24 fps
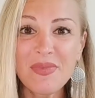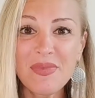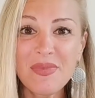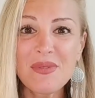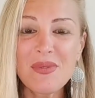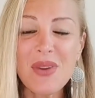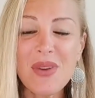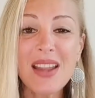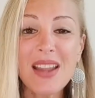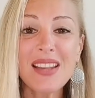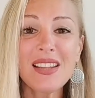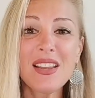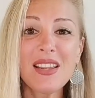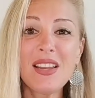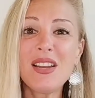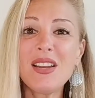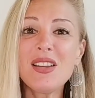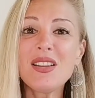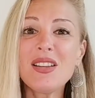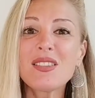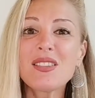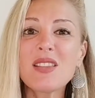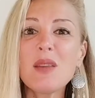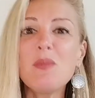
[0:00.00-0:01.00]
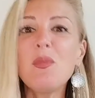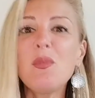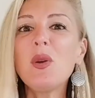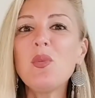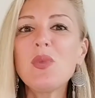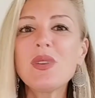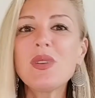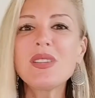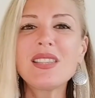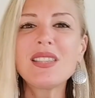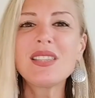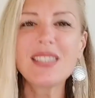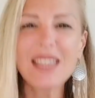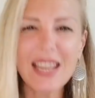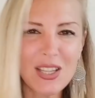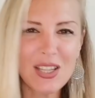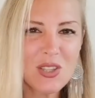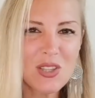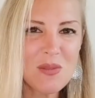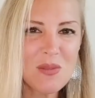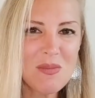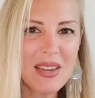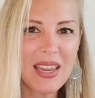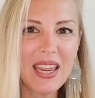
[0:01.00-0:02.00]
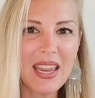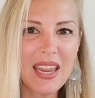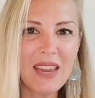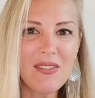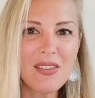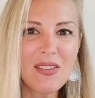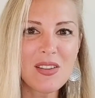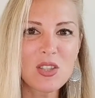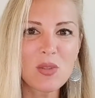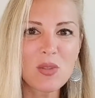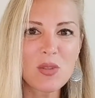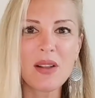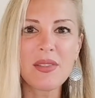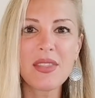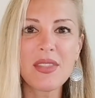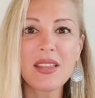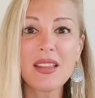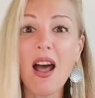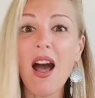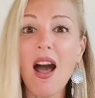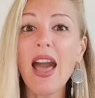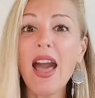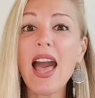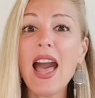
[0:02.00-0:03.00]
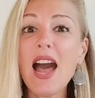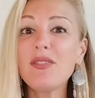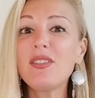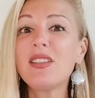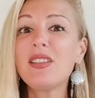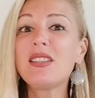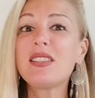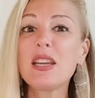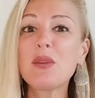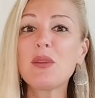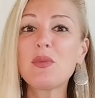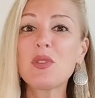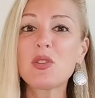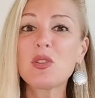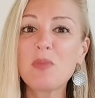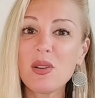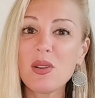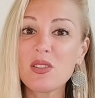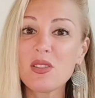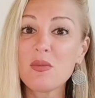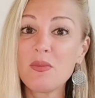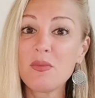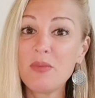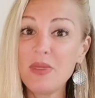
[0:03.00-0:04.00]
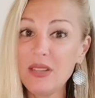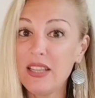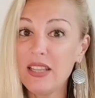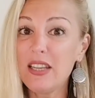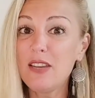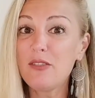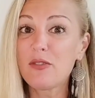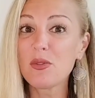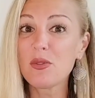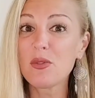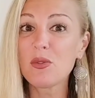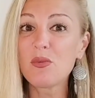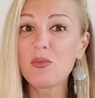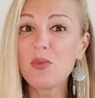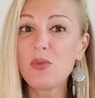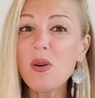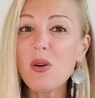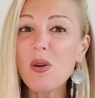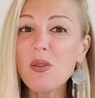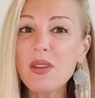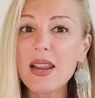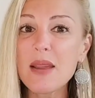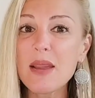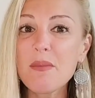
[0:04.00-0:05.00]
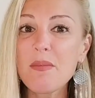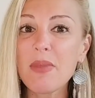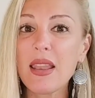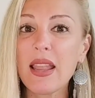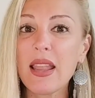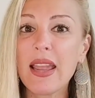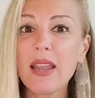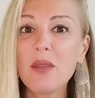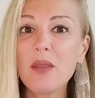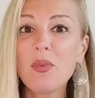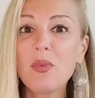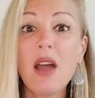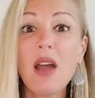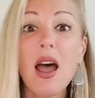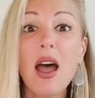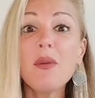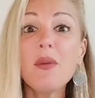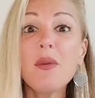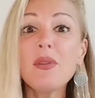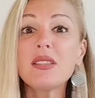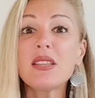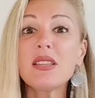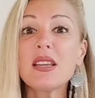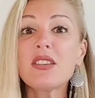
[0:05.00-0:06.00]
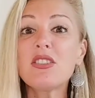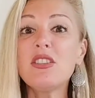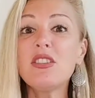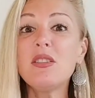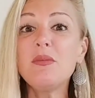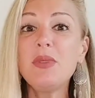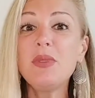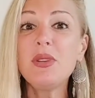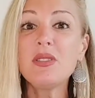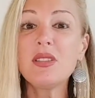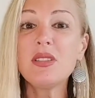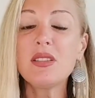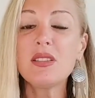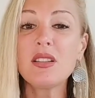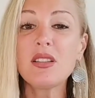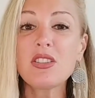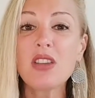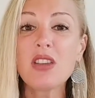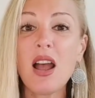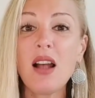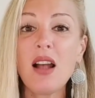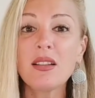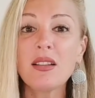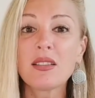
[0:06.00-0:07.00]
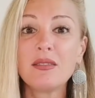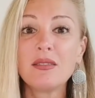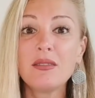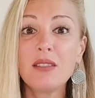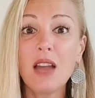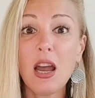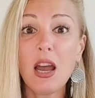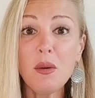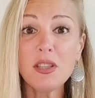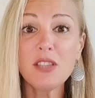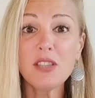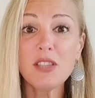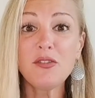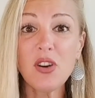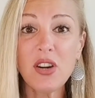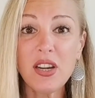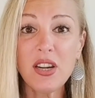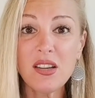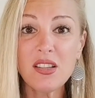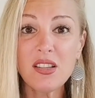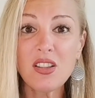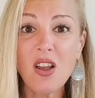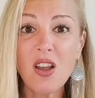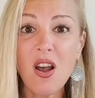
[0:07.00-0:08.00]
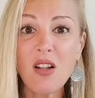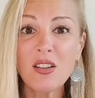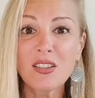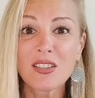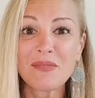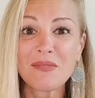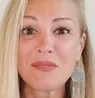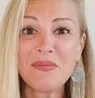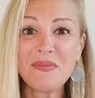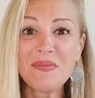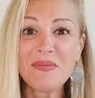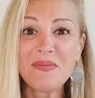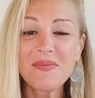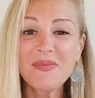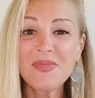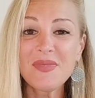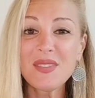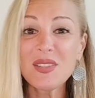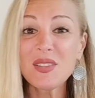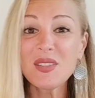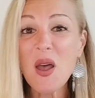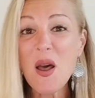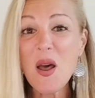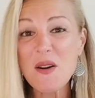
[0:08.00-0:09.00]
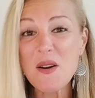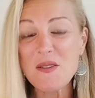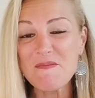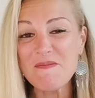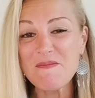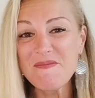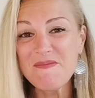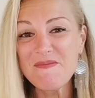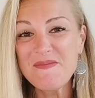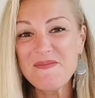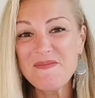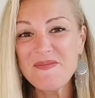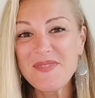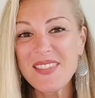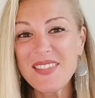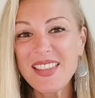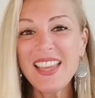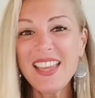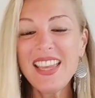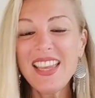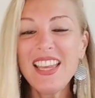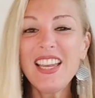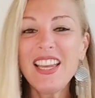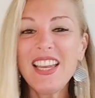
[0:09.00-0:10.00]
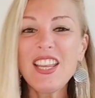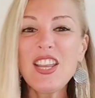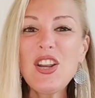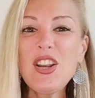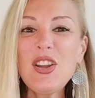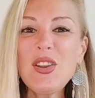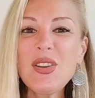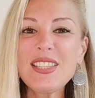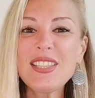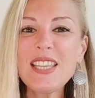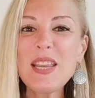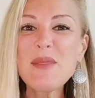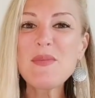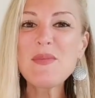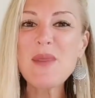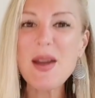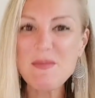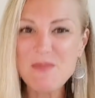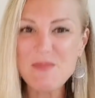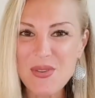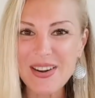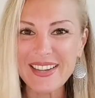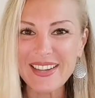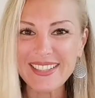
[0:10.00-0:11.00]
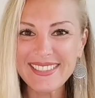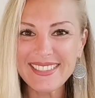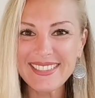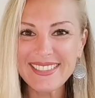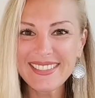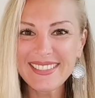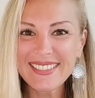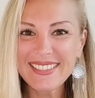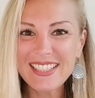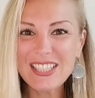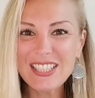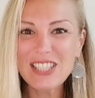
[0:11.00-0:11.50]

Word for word: right? Someone once said to me, even as well, that I have to take responsibility for the role that I played when I was sexually abused as a child. I was four years old. So, you know, you see my point. As